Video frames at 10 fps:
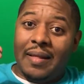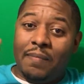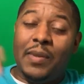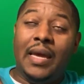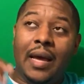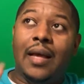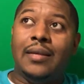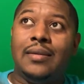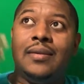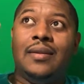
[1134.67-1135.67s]

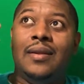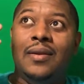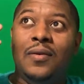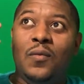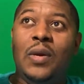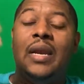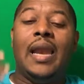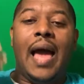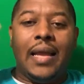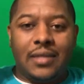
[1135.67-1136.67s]
Because with
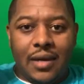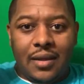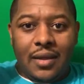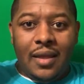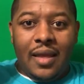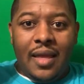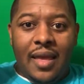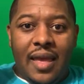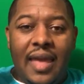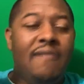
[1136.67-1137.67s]
logic,
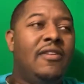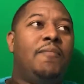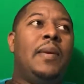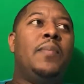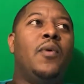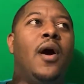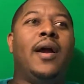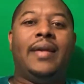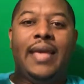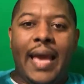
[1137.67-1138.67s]
even if people
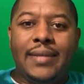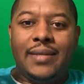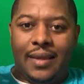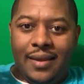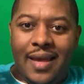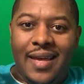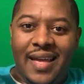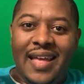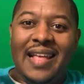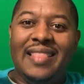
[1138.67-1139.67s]
are guessing
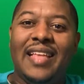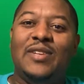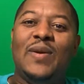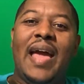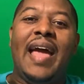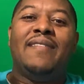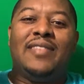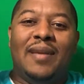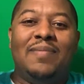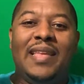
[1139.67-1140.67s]
that you have
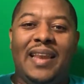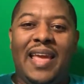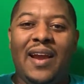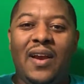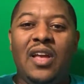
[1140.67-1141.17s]
something there,